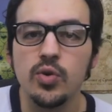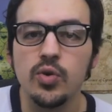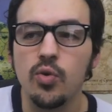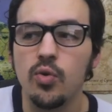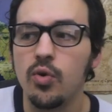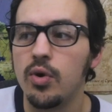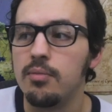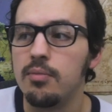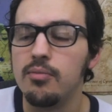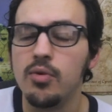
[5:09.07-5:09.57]

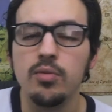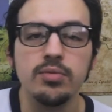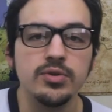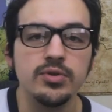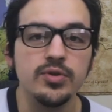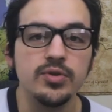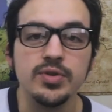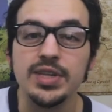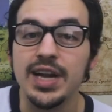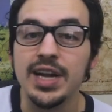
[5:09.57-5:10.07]
or mobile
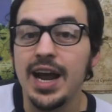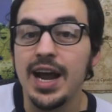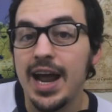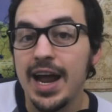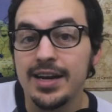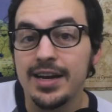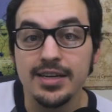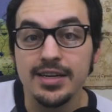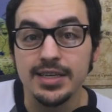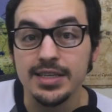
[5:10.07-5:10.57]
suits that I
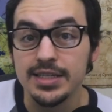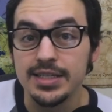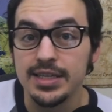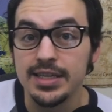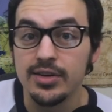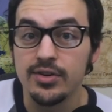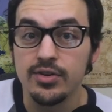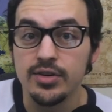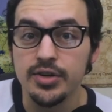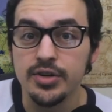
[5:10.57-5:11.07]
hadn't considered